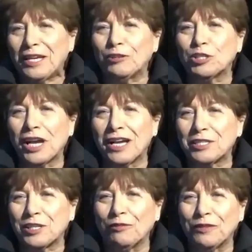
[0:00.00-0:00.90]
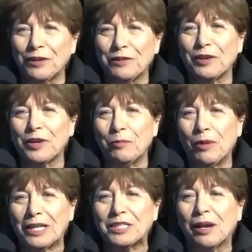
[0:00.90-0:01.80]
you, John, so very, very
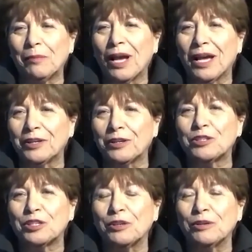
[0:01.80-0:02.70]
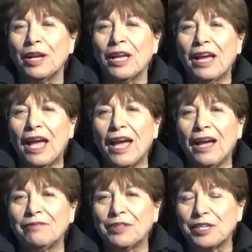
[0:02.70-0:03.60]
much. I'm honored to
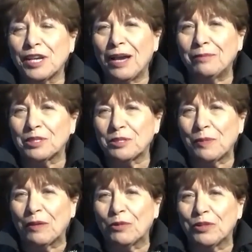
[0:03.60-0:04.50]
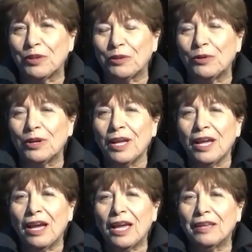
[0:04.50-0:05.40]
have the time to spend with you
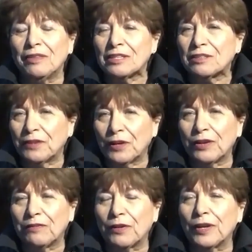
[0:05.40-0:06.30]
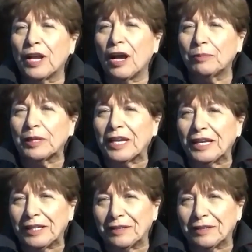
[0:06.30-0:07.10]
in this very, very complicated